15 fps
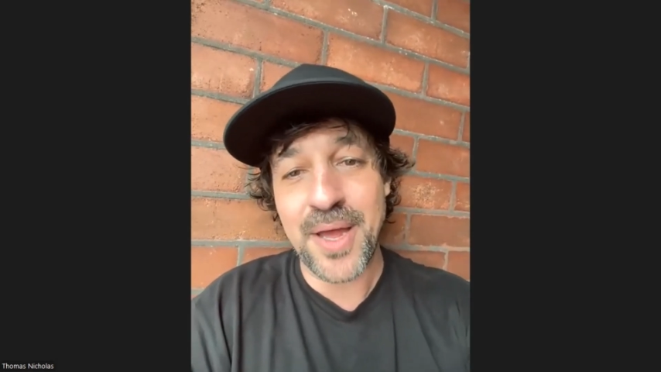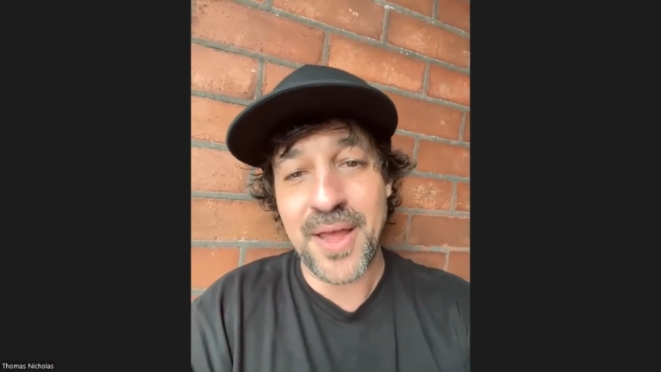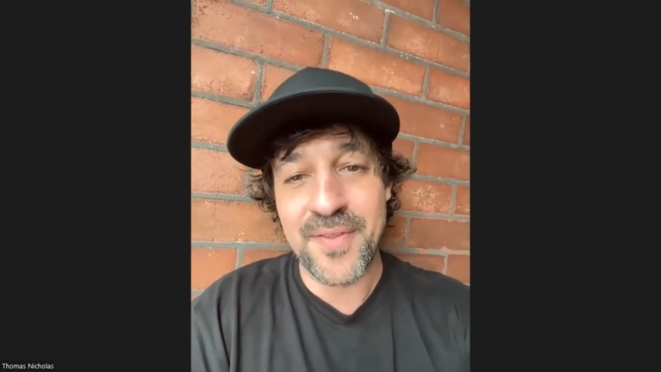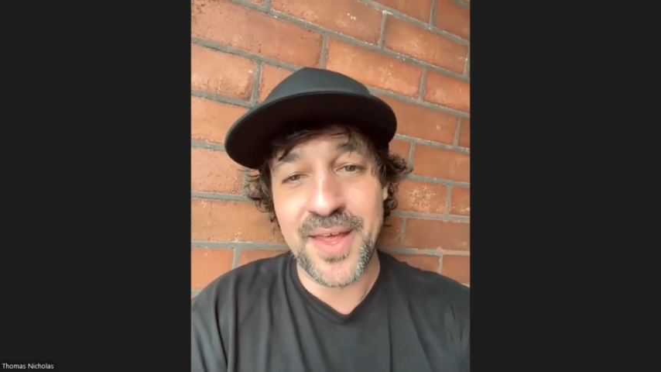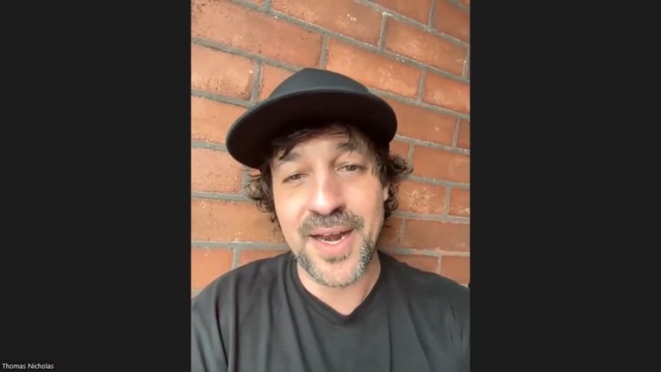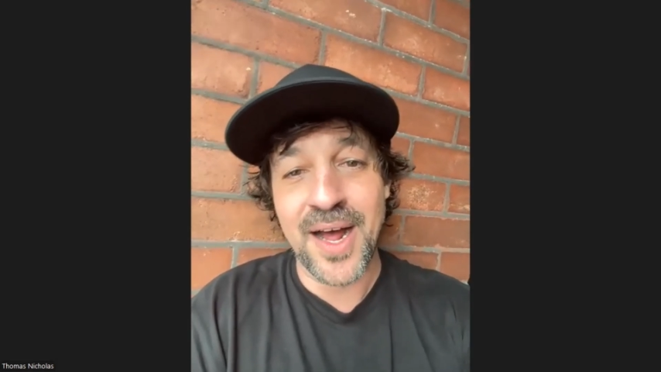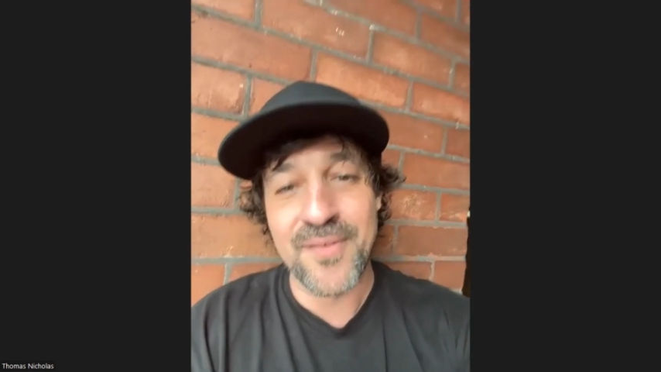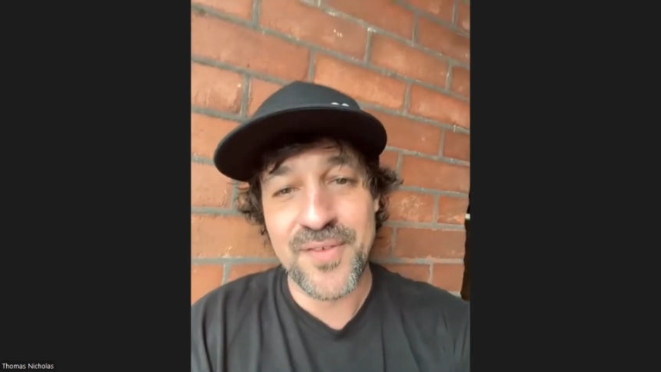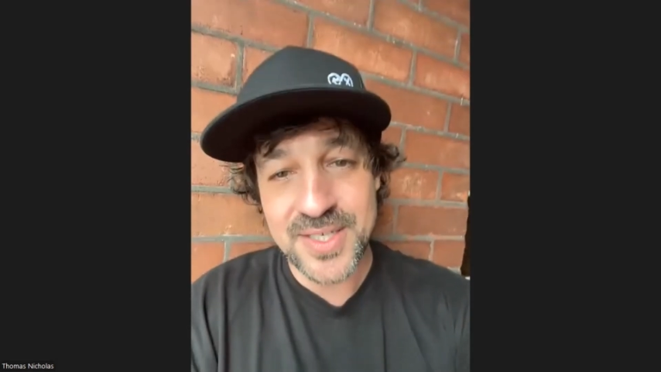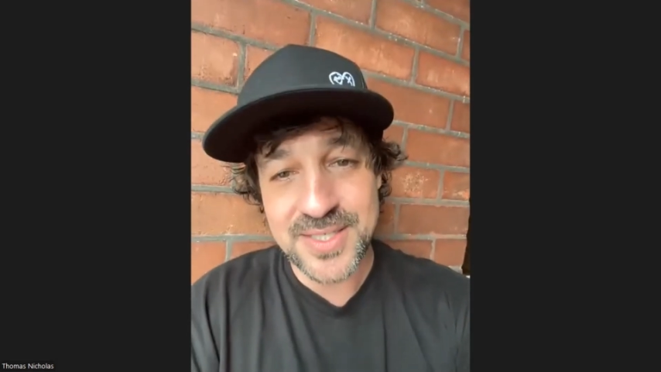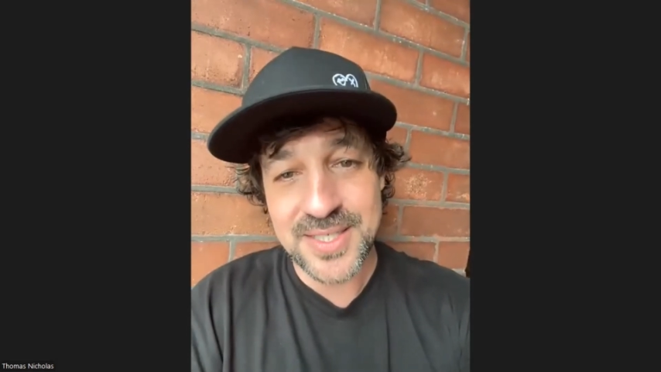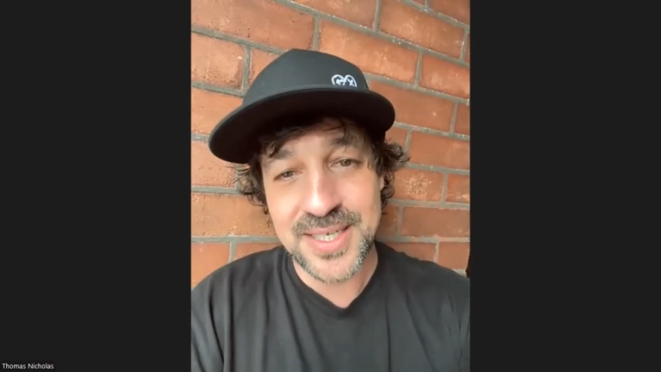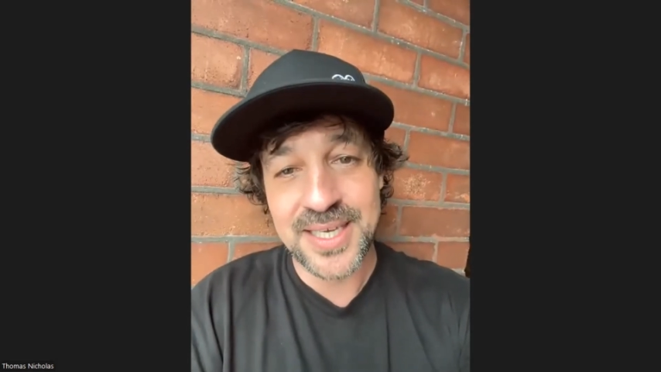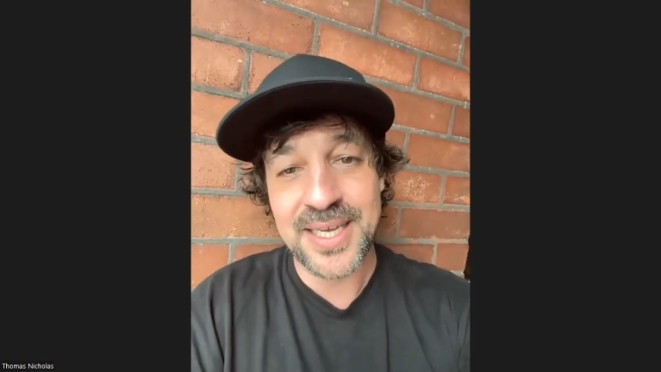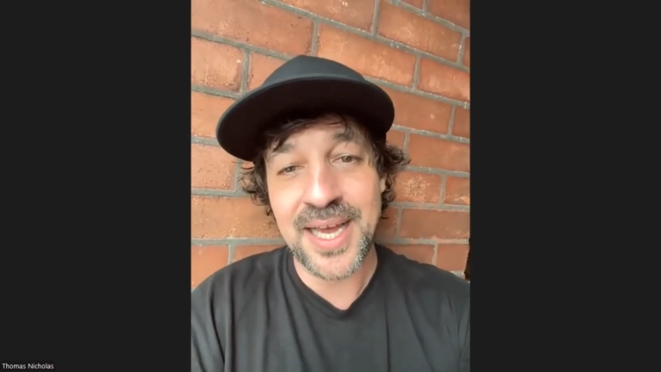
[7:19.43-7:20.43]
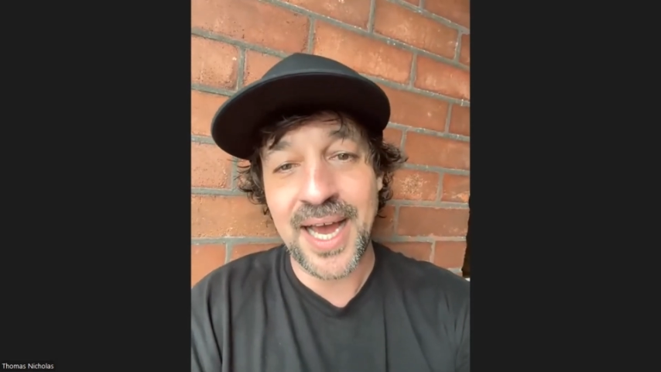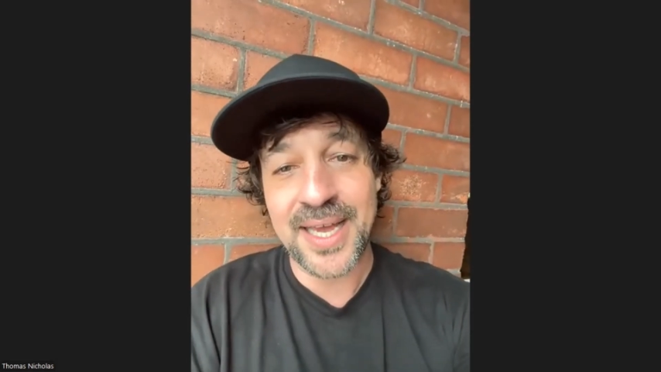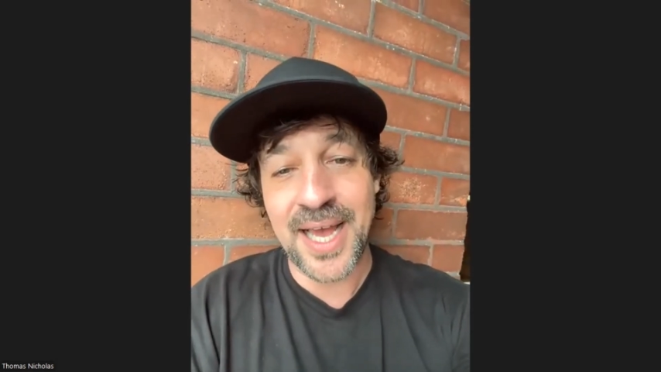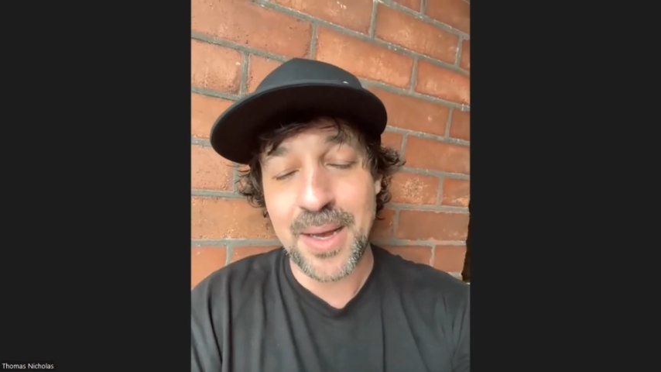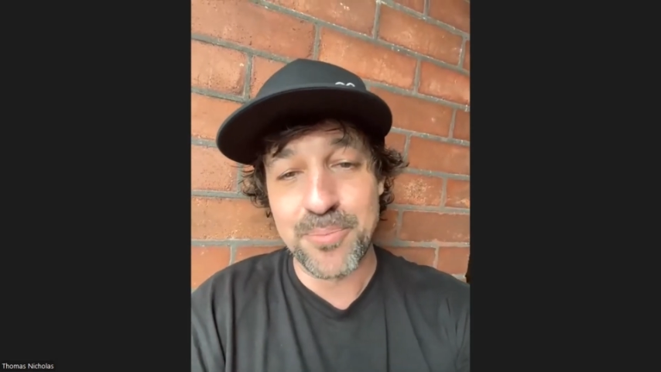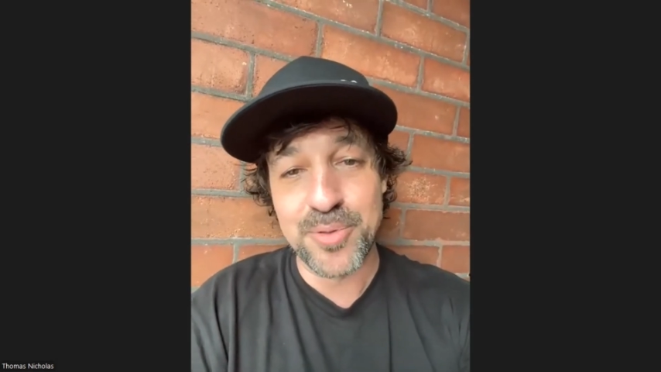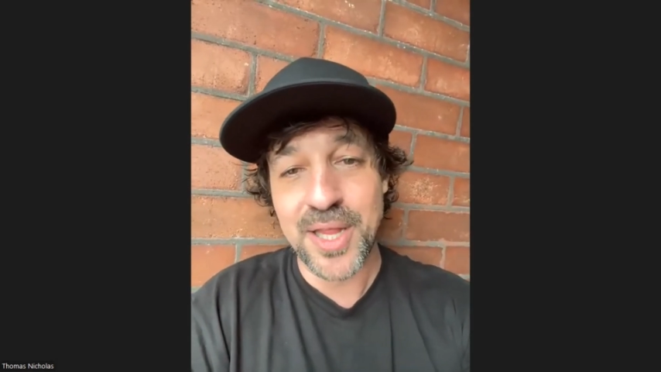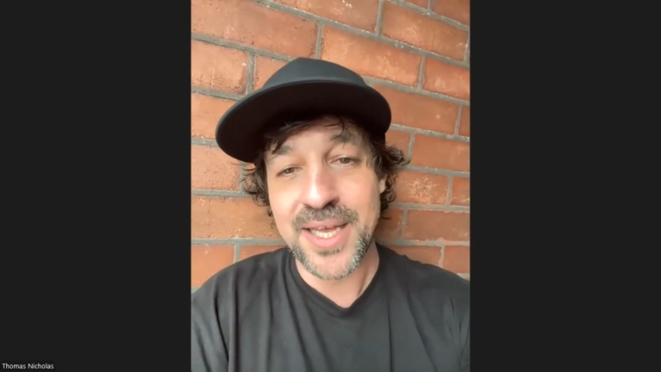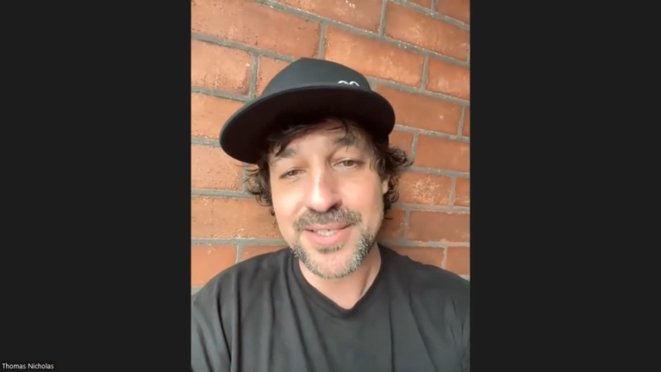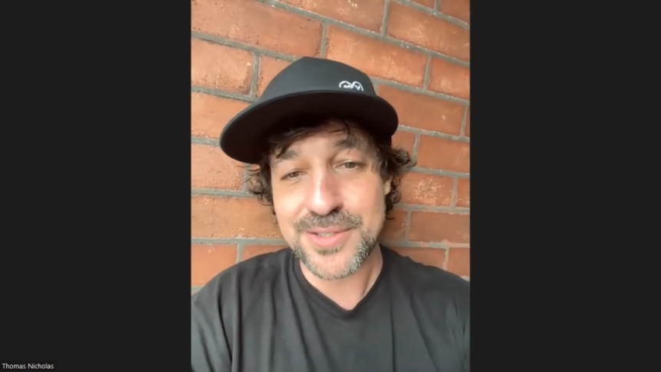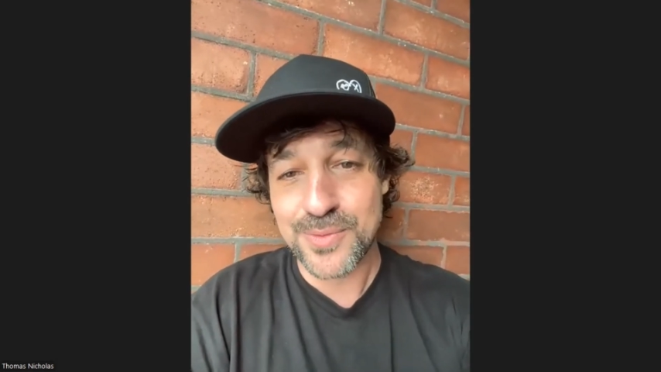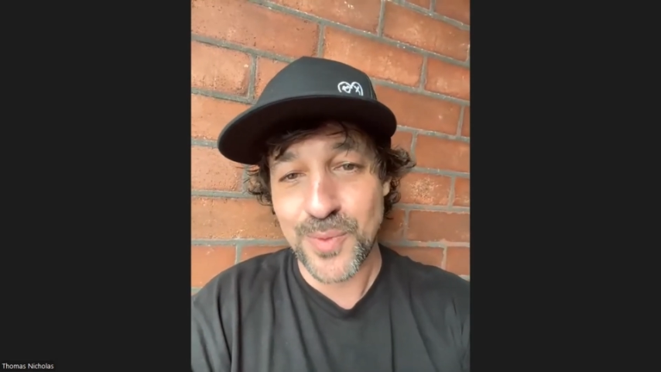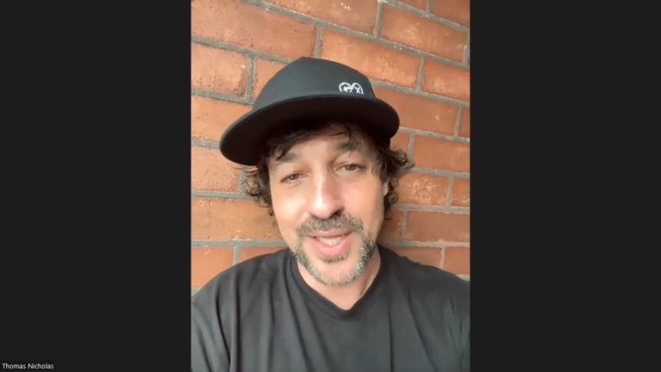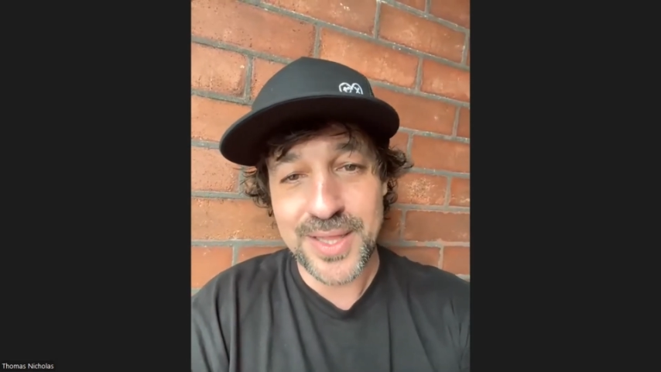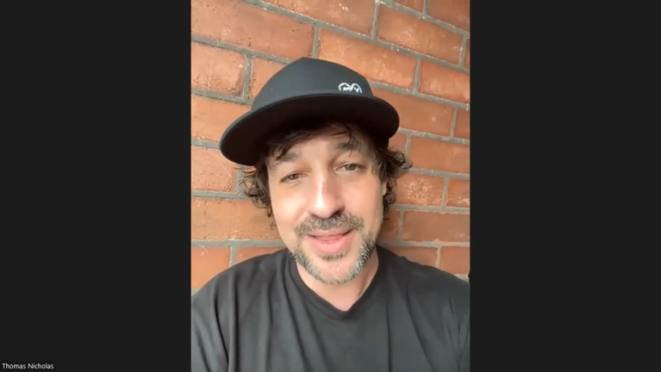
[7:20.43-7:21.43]
And then obviously I got
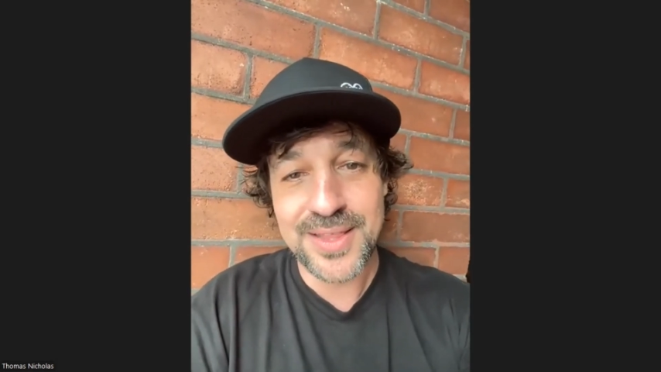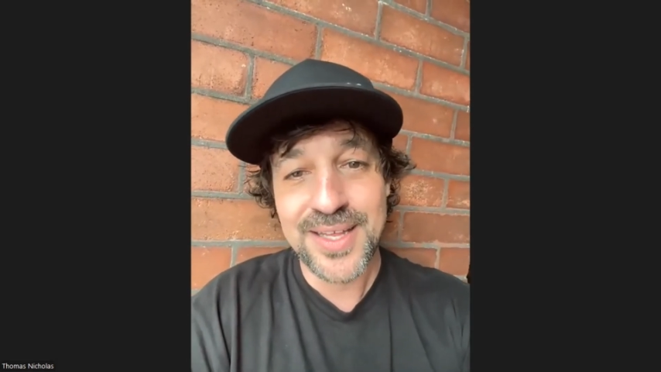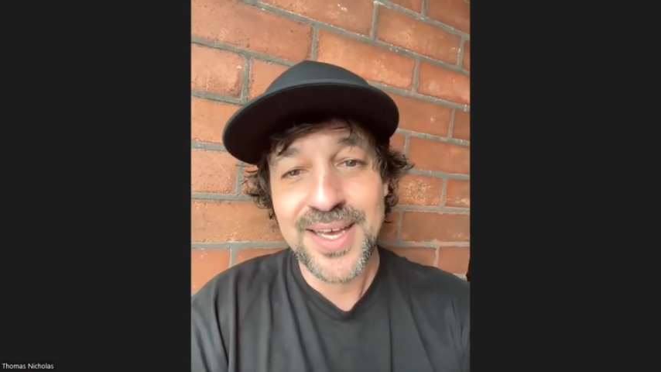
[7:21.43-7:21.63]
blessed with